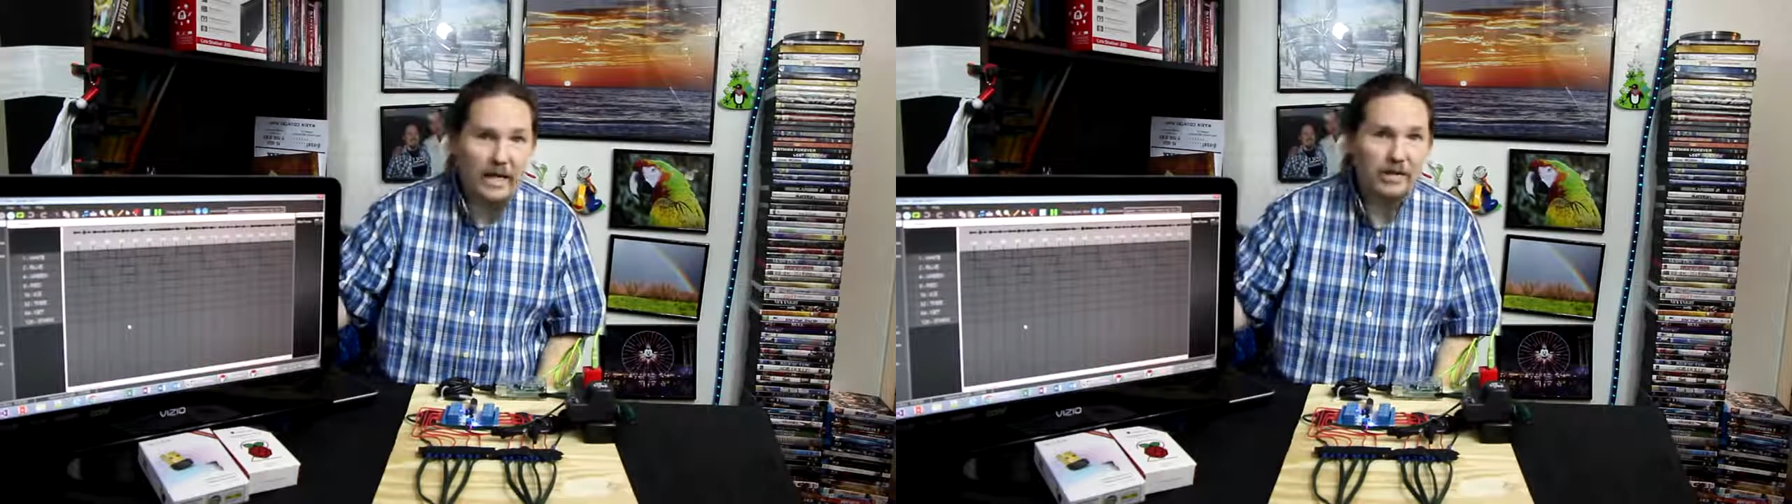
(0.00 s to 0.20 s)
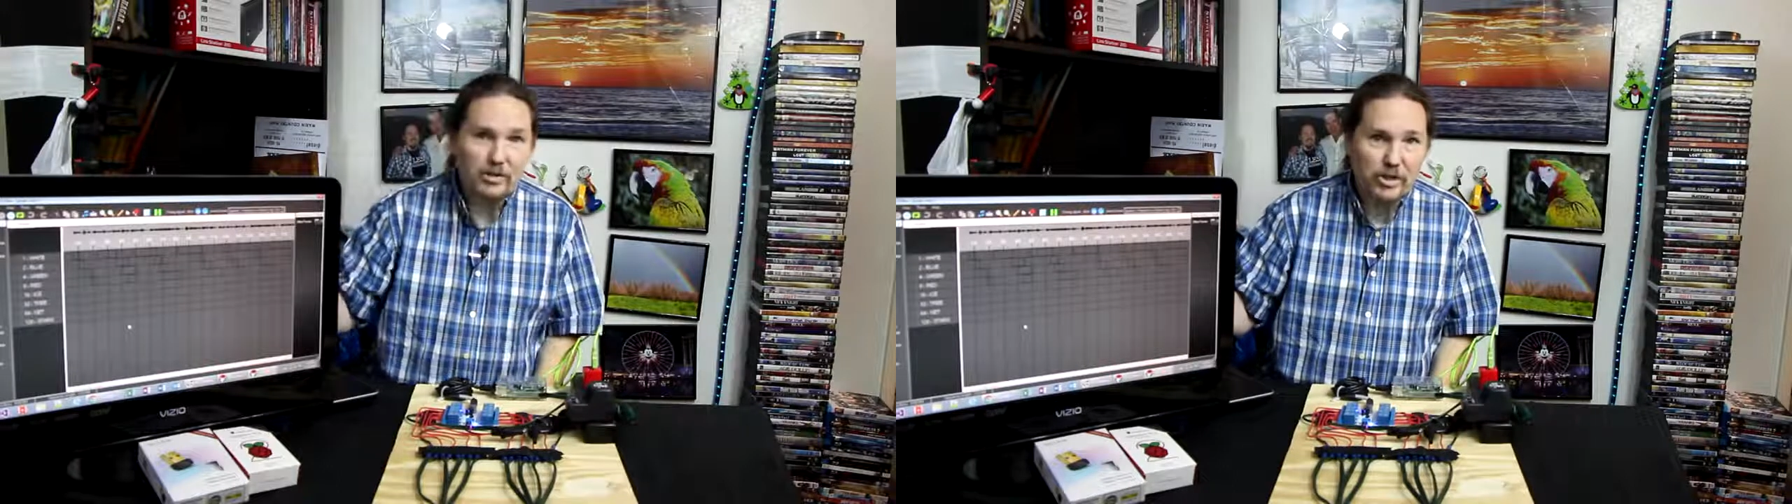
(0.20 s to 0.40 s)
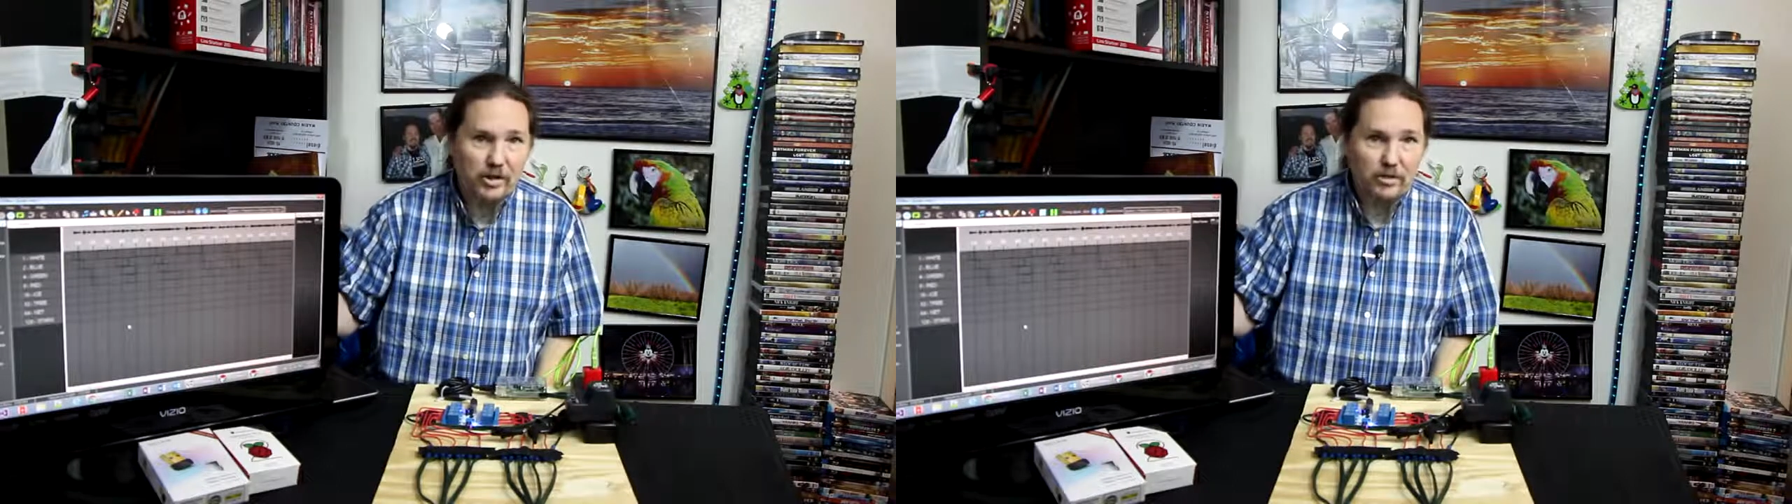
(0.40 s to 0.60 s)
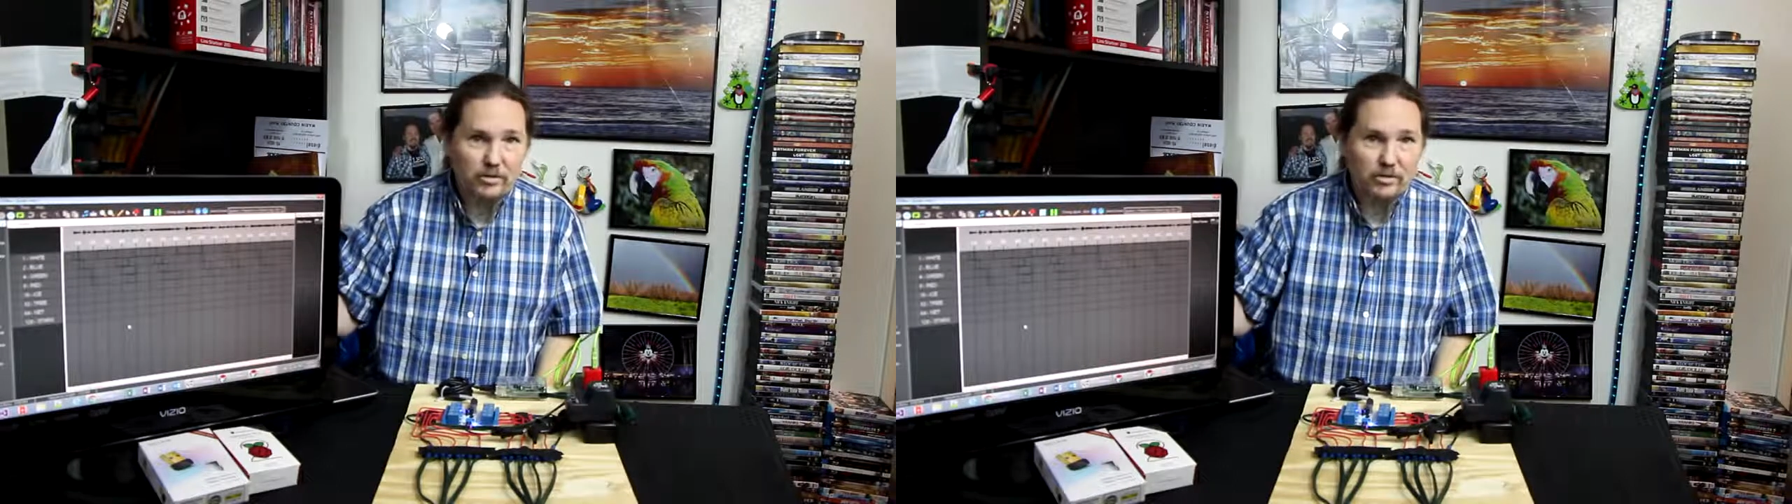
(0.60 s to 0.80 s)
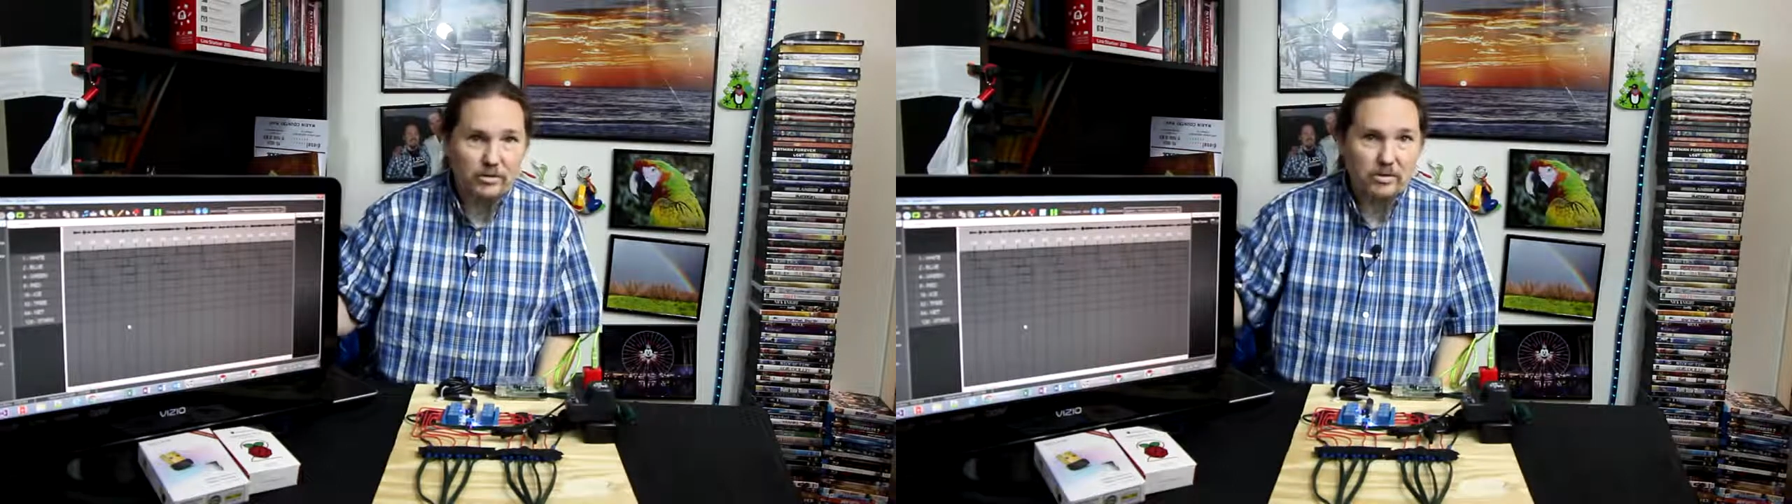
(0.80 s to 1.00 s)
eight
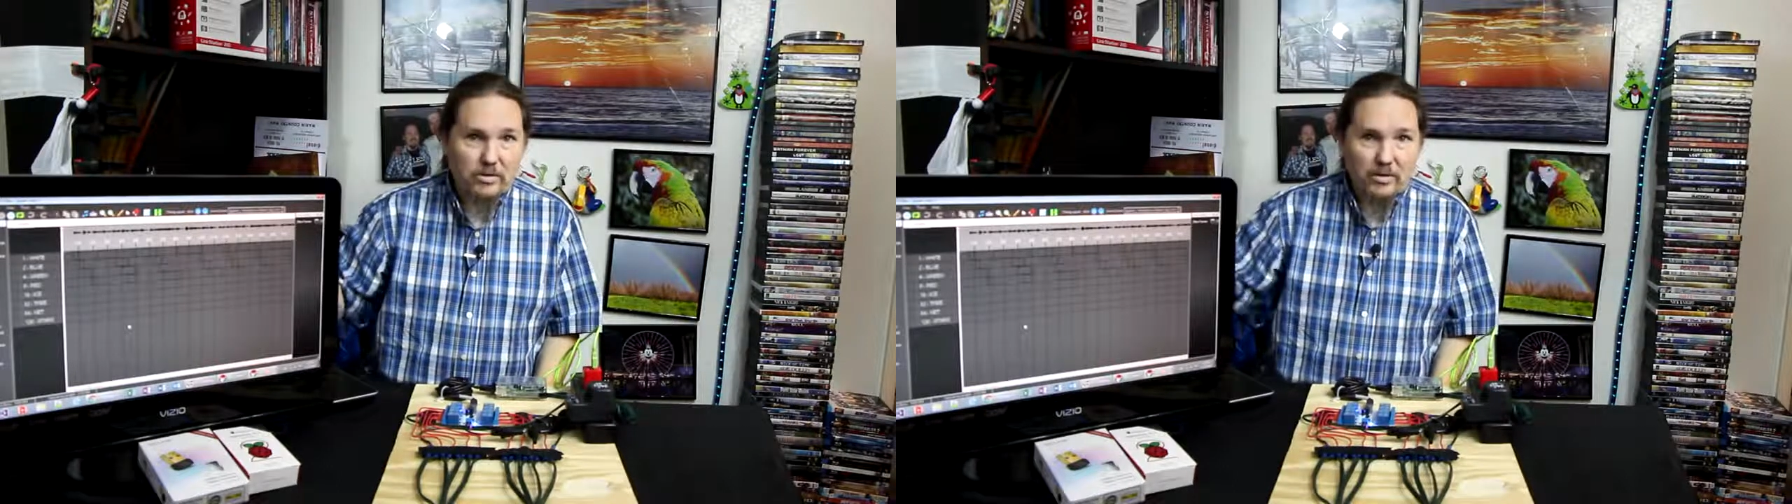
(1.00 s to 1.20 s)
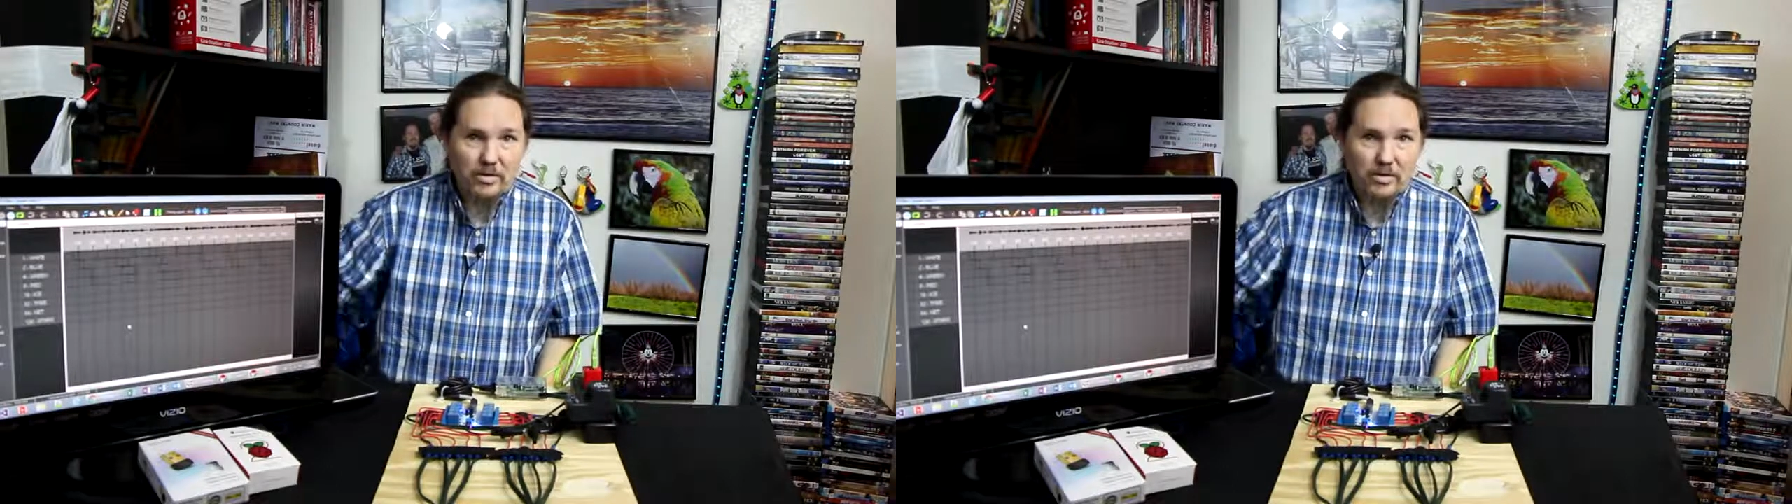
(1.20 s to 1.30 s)
channels